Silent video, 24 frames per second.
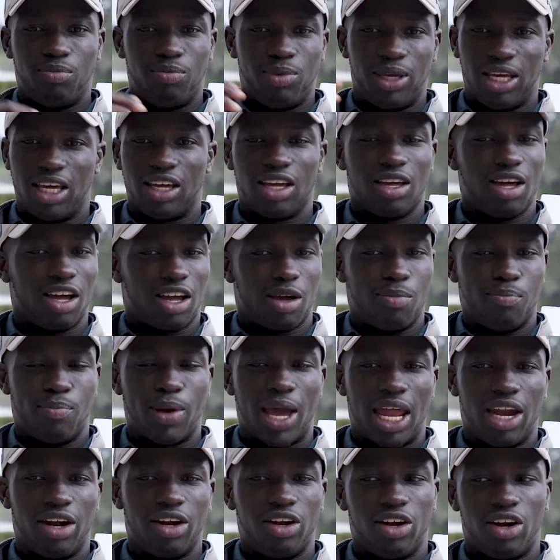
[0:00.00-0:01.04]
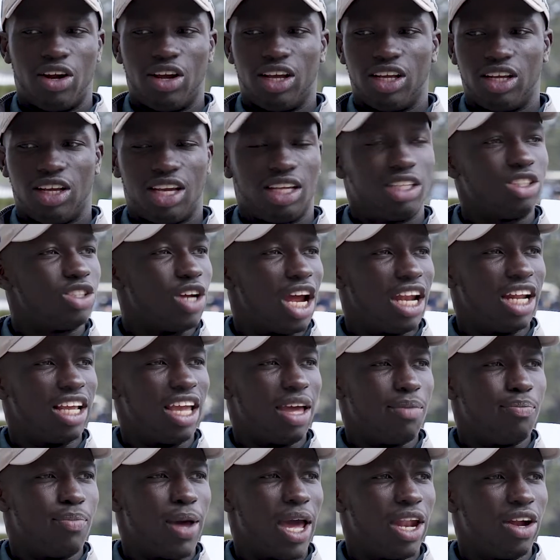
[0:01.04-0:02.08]
be a competitor and trying to
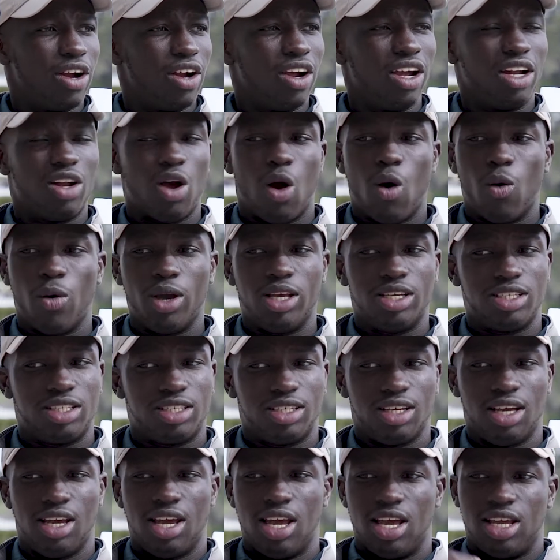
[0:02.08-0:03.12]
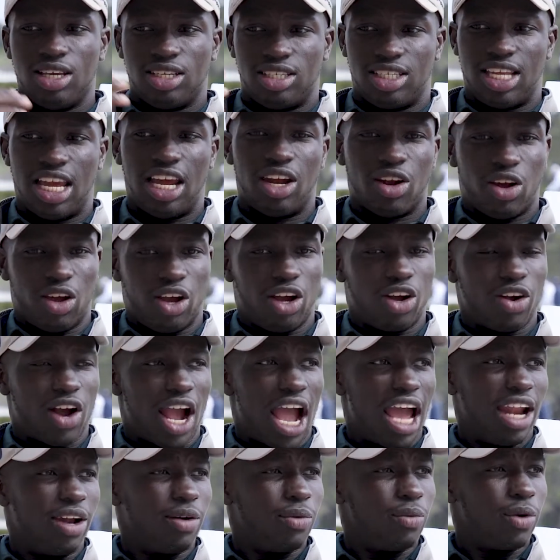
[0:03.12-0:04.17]
get better and always staying on your
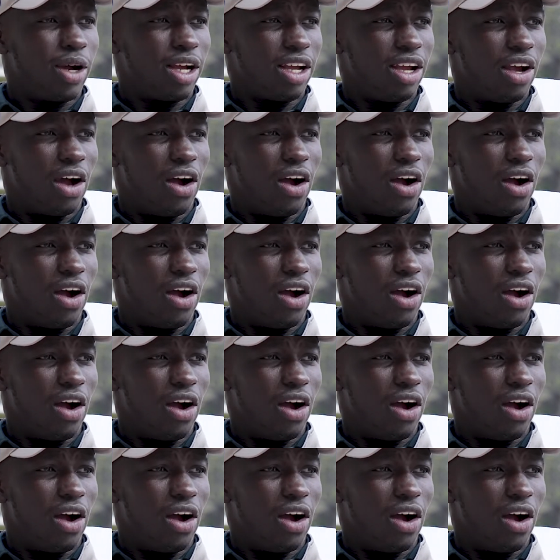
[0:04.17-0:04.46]
grind and working